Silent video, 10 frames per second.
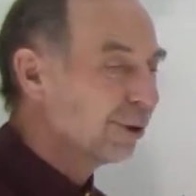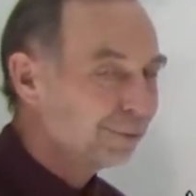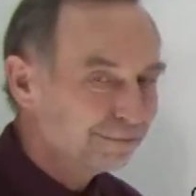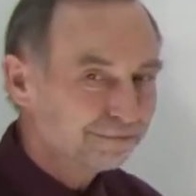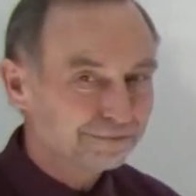years
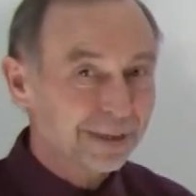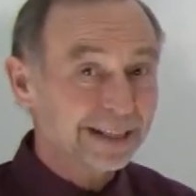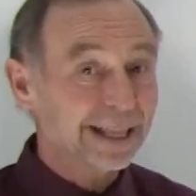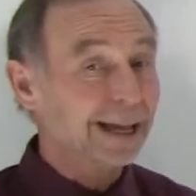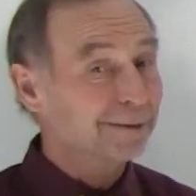old,
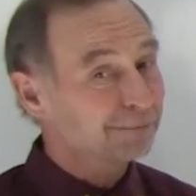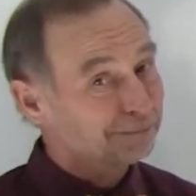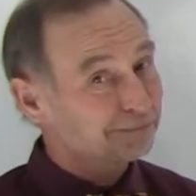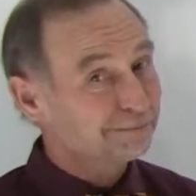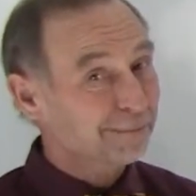and that
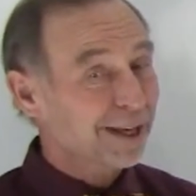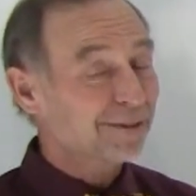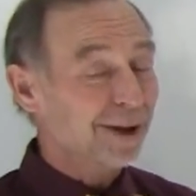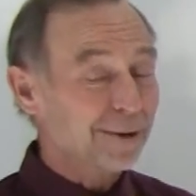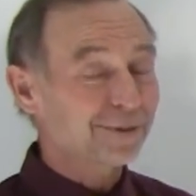
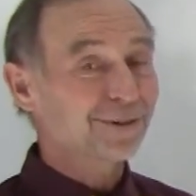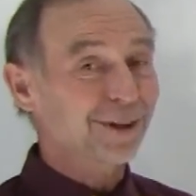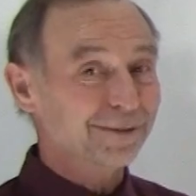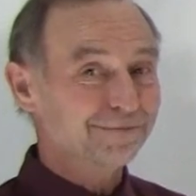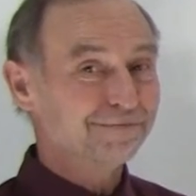is how it's
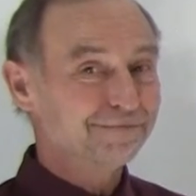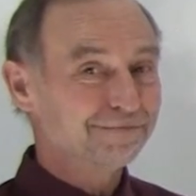done.